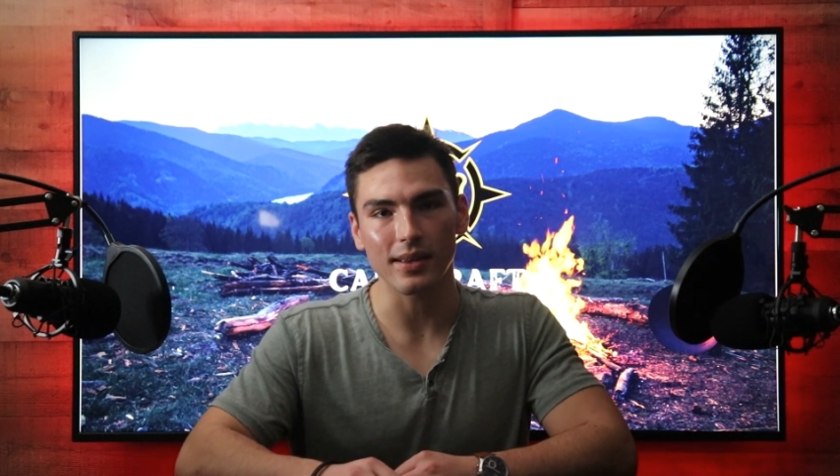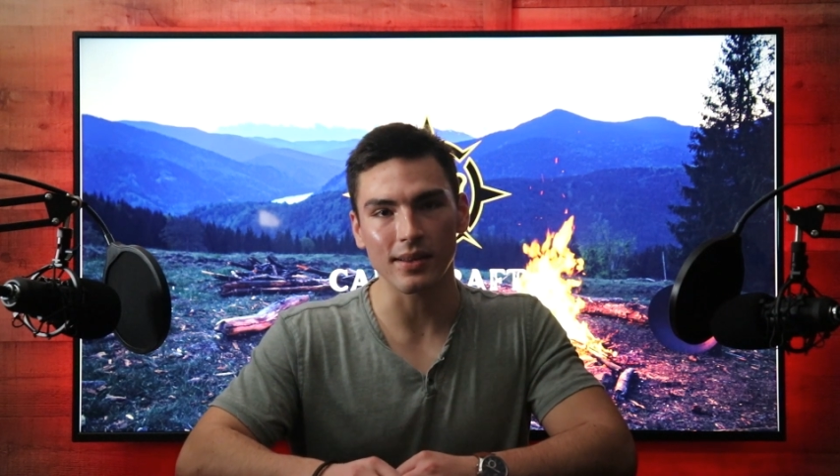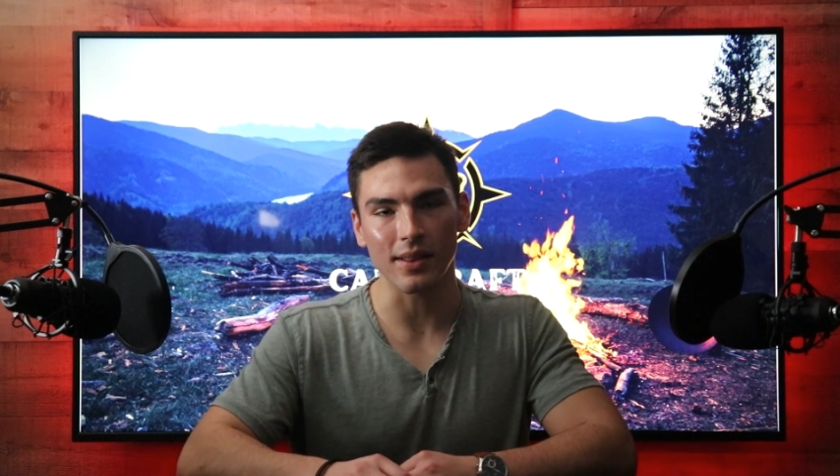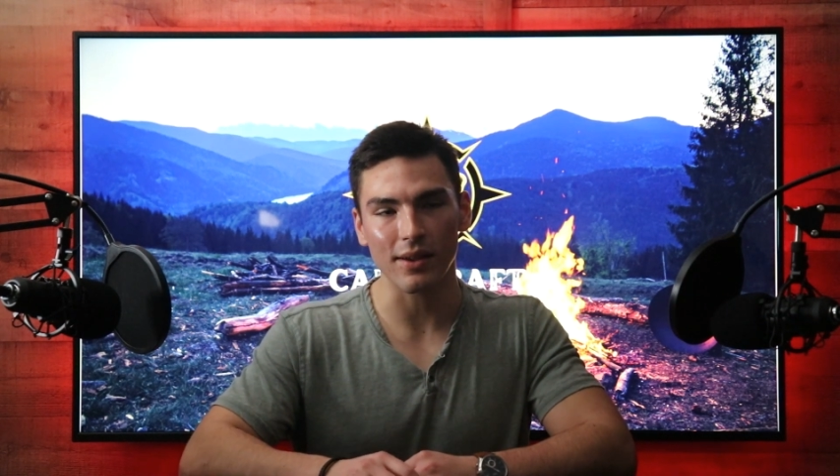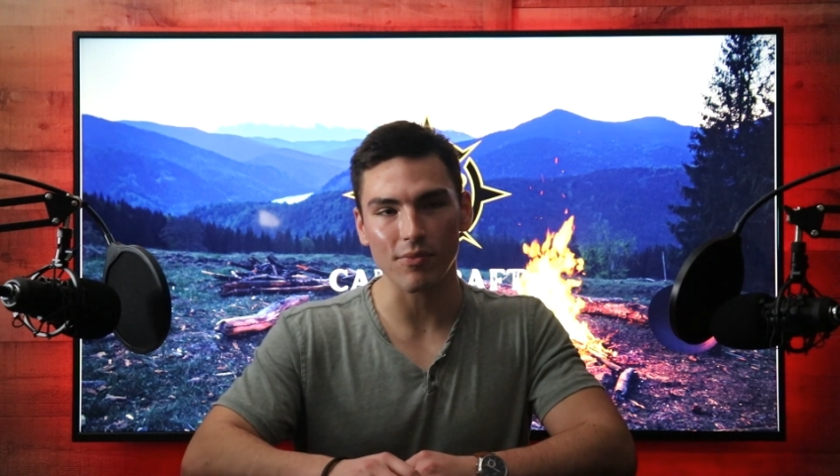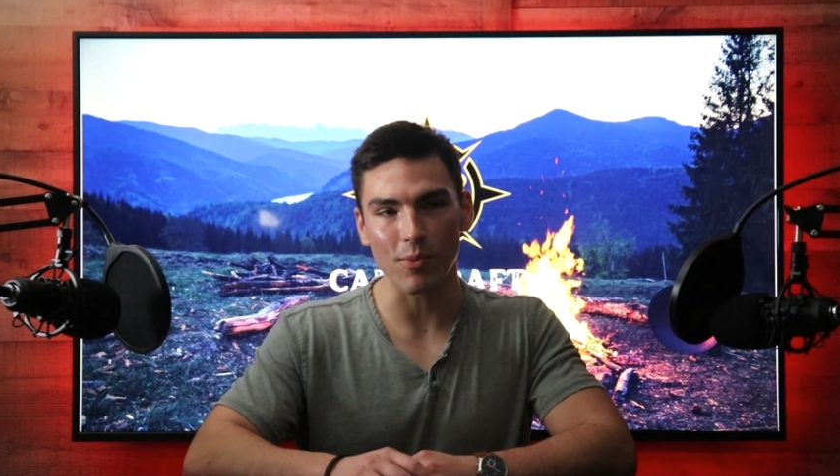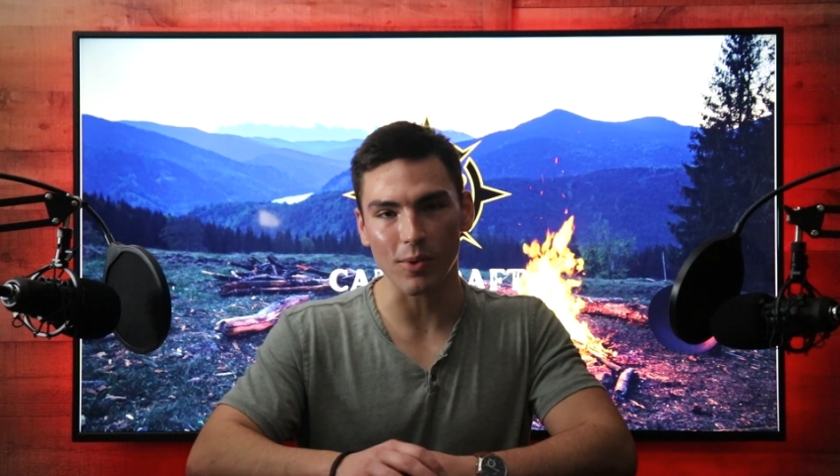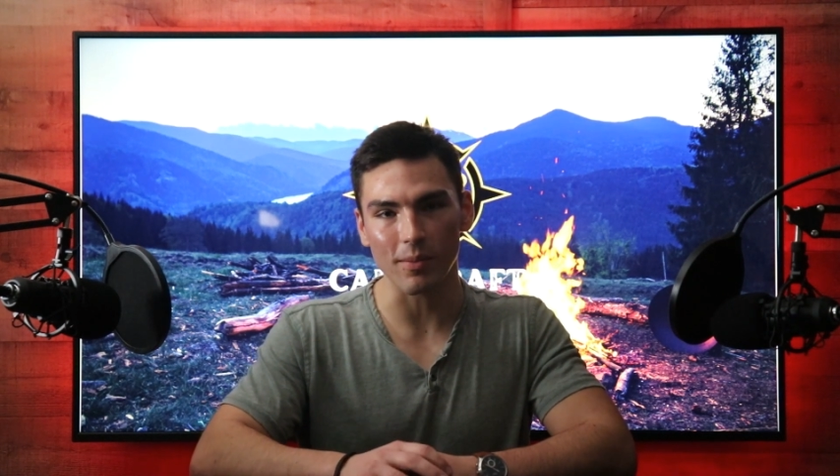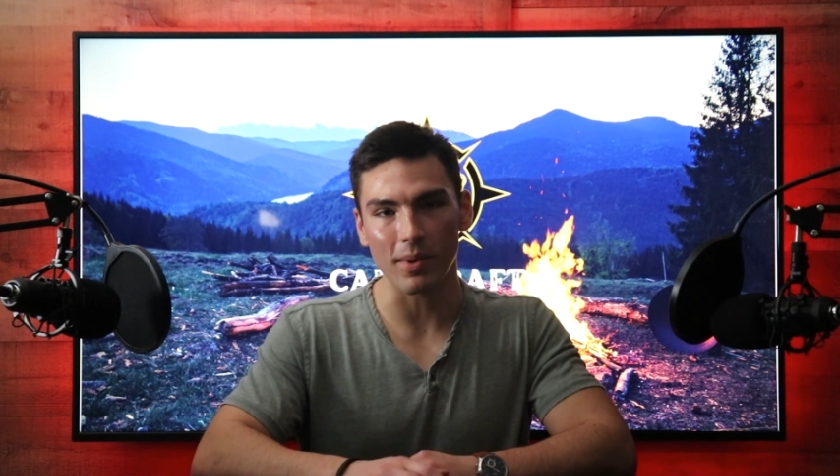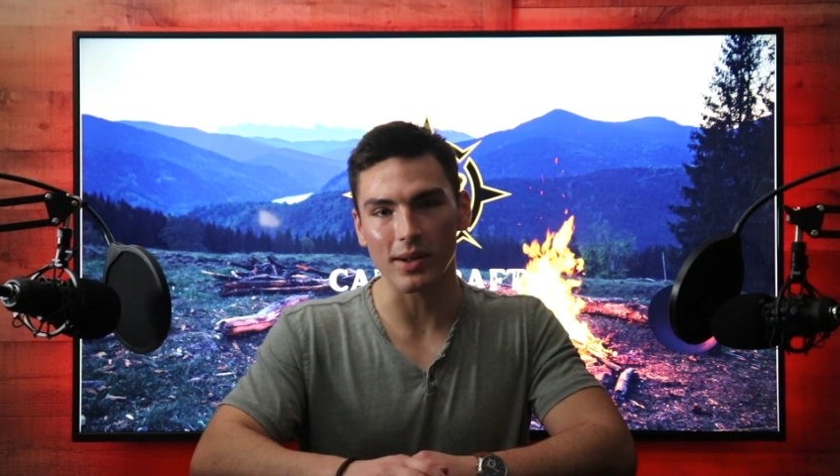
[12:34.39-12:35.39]
a life
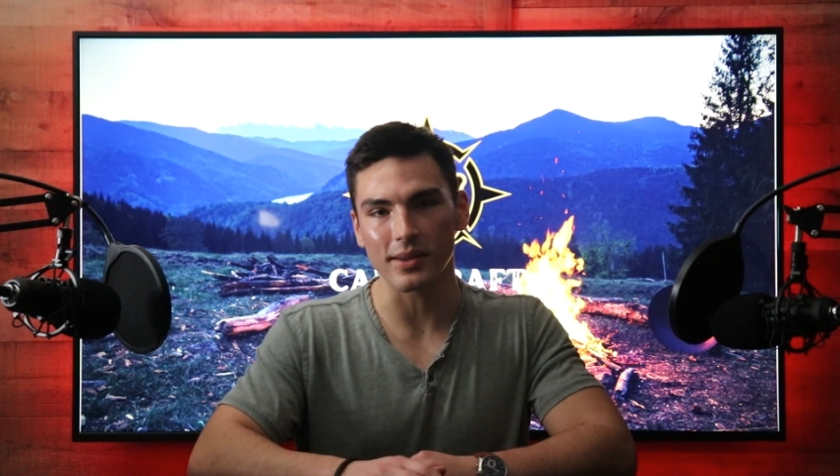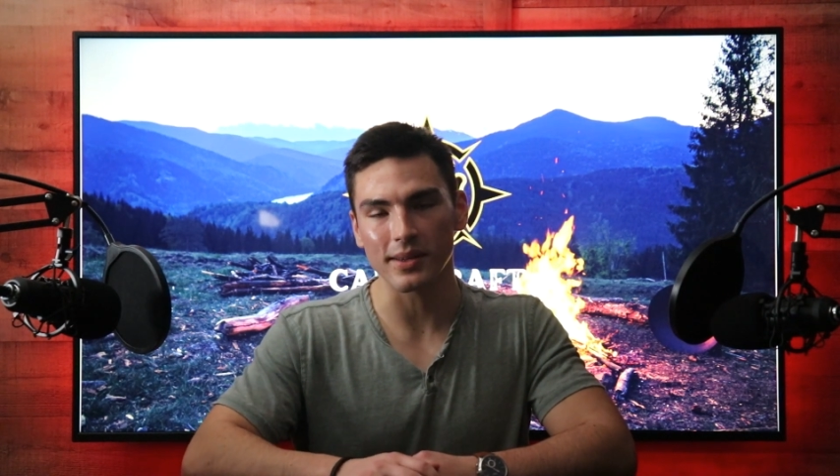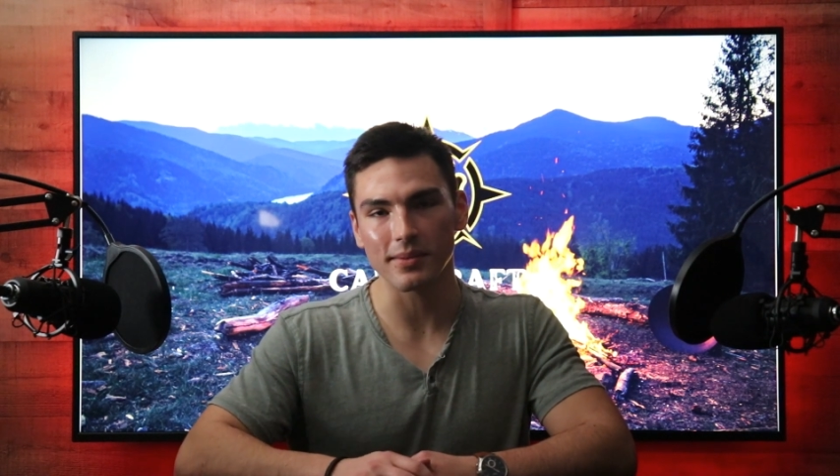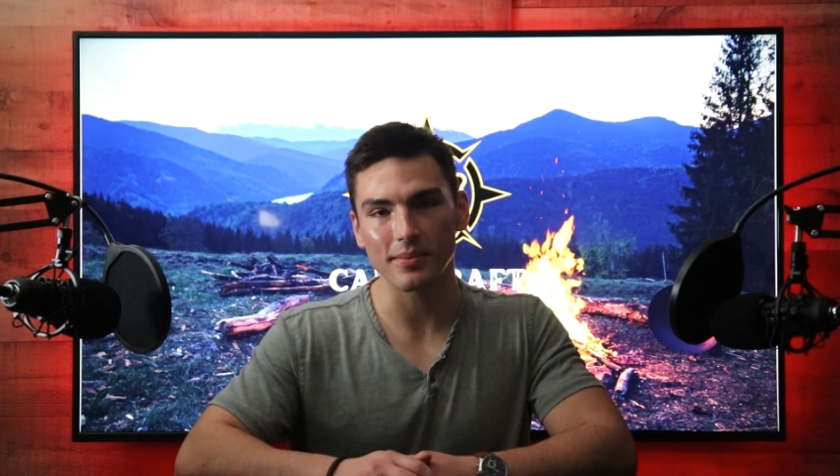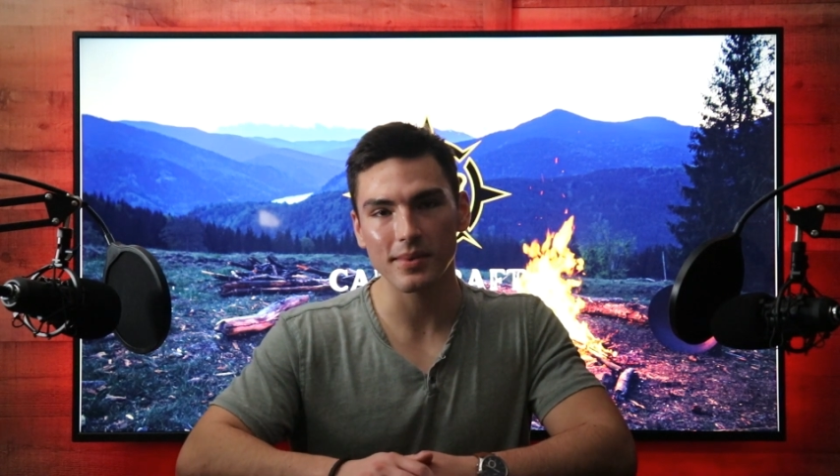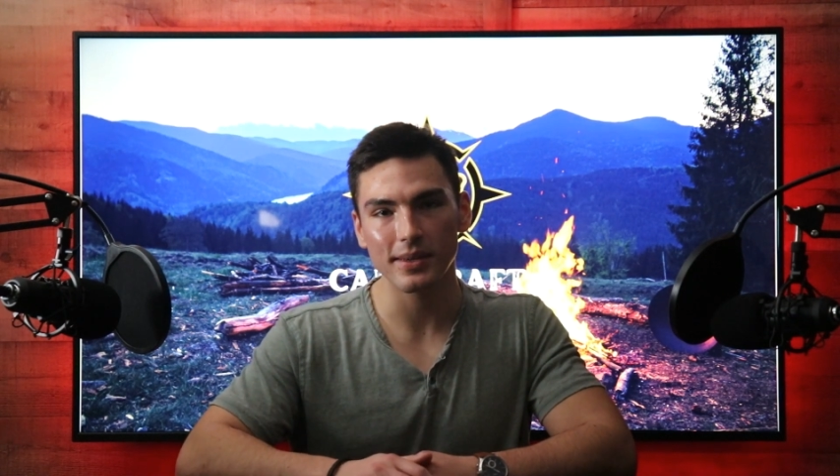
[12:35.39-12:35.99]
more abundant,